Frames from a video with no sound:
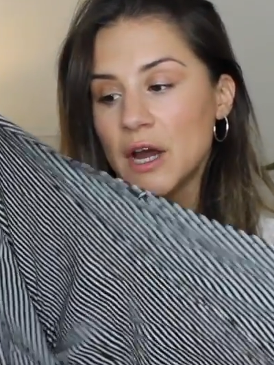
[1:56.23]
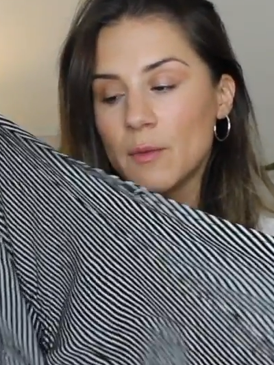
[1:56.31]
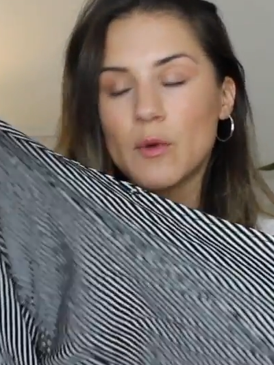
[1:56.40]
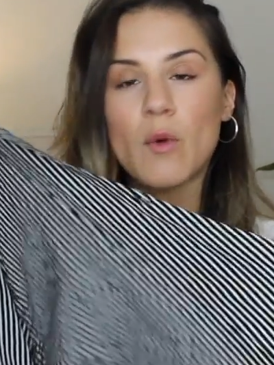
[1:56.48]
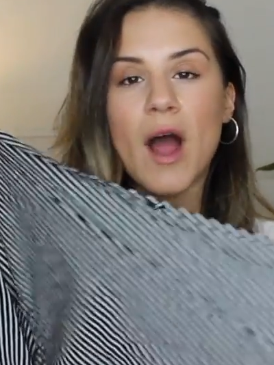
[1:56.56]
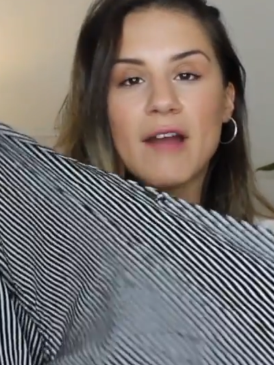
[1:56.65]

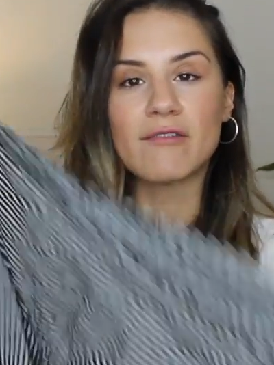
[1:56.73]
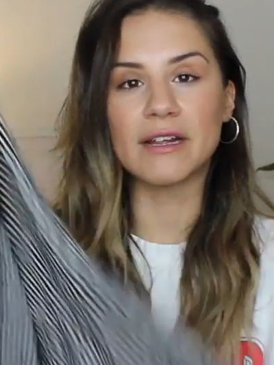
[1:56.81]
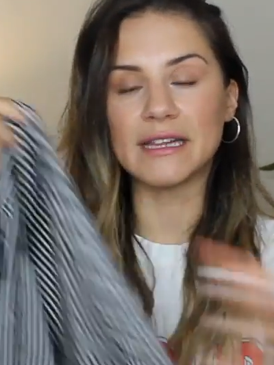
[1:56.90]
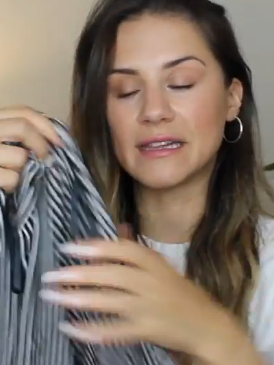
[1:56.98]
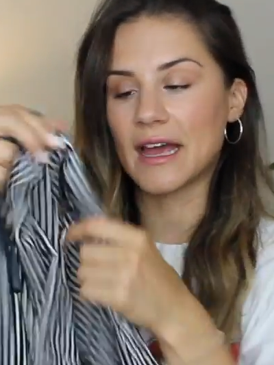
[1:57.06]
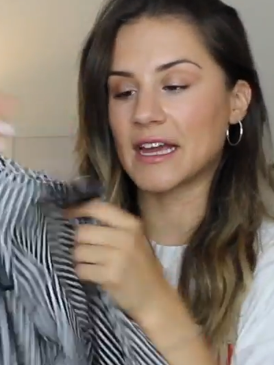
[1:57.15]
But what I
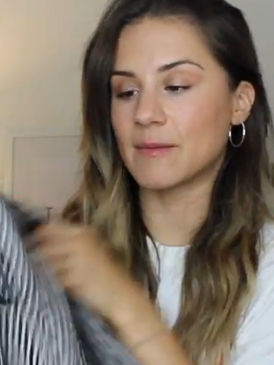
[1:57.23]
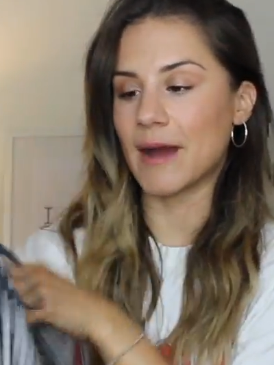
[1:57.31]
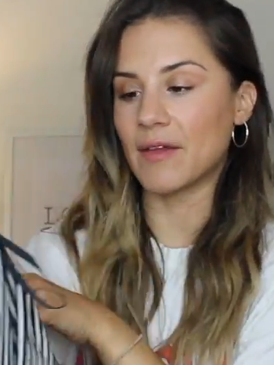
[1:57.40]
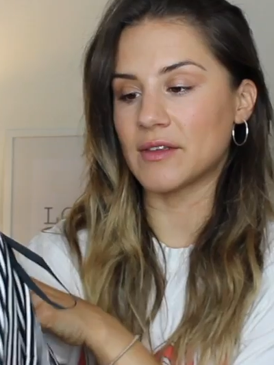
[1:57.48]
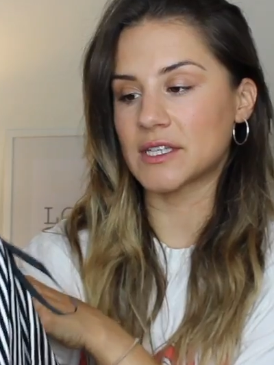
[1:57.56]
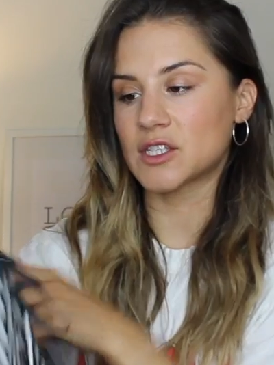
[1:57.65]
really like
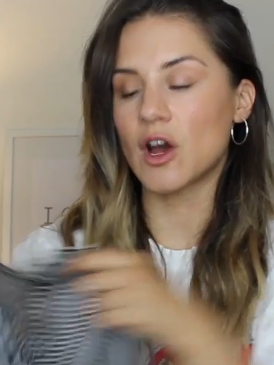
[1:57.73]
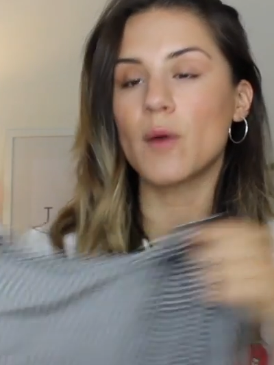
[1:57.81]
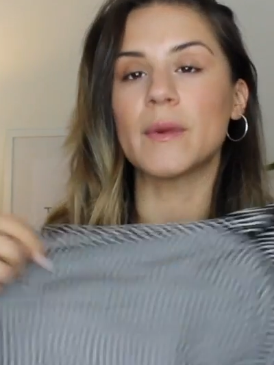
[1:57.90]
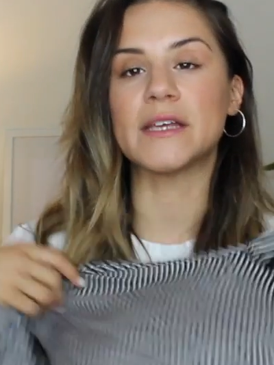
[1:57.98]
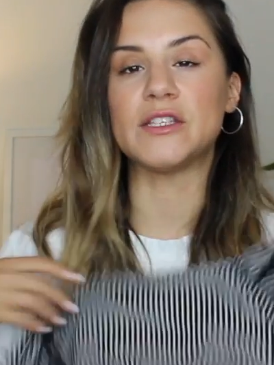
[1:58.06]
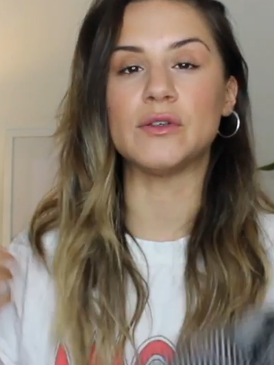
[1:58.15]
about this
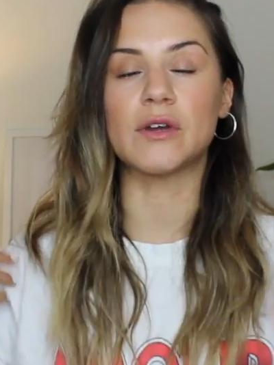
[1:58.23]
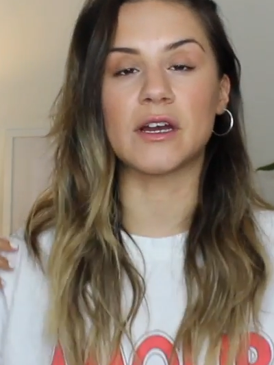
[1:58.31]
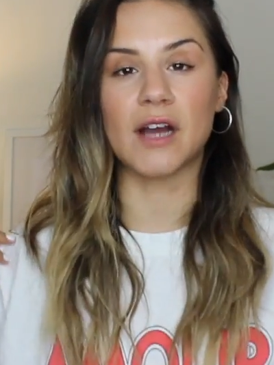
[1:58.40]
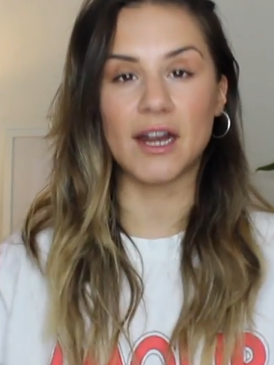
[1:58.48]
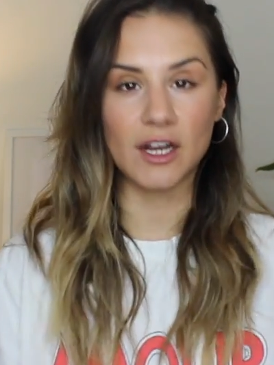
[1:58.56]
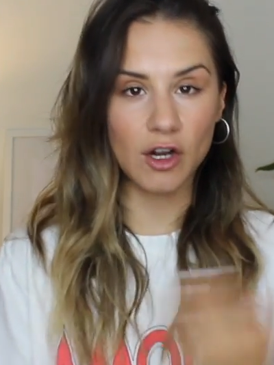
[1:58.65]
top is you can
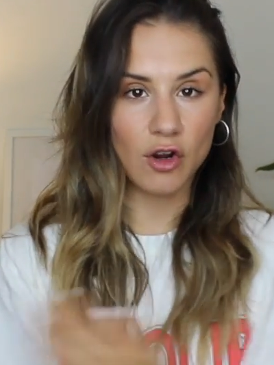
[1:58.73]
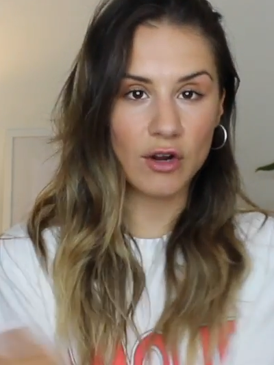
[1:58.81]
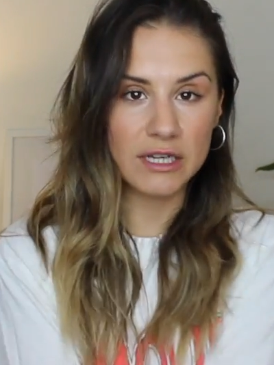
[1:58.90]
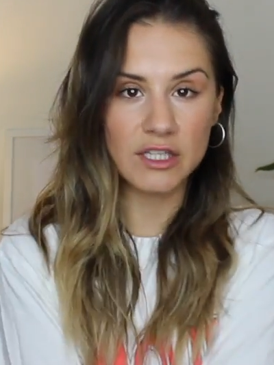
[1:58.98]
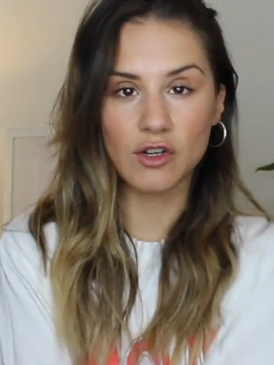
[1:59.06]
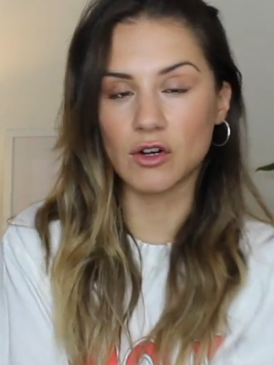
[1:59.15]
kind of
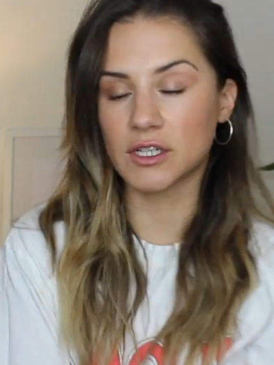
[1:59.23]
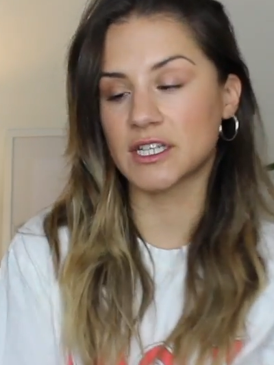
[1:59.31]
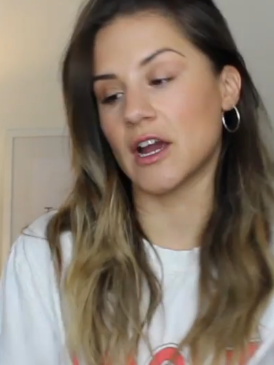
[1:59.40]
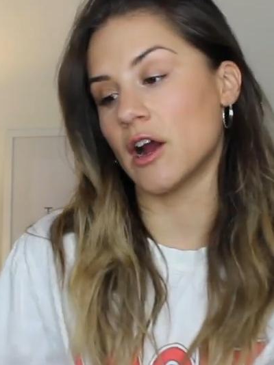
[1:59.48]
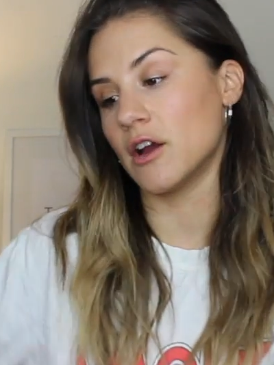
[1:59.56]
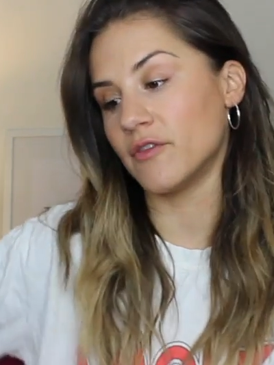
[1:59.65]
crisscross
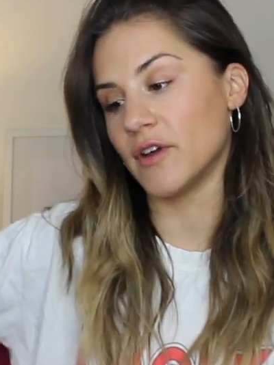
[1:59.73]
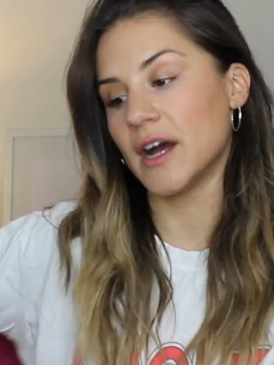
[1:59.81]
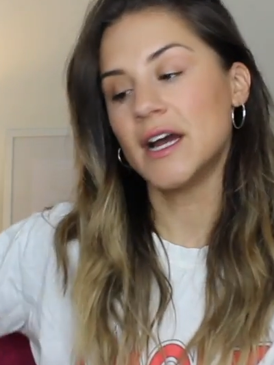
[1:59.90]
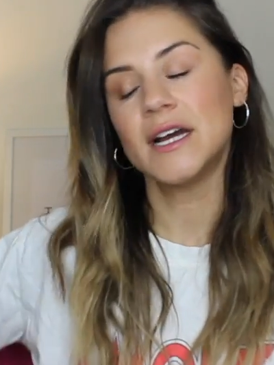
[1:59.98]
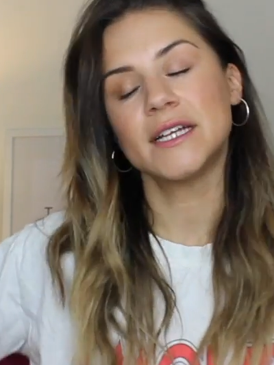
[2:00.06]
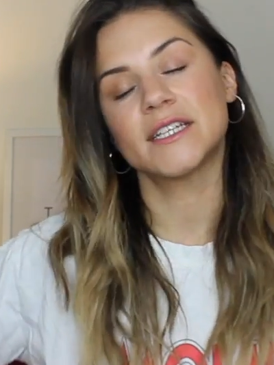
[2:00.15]
it over,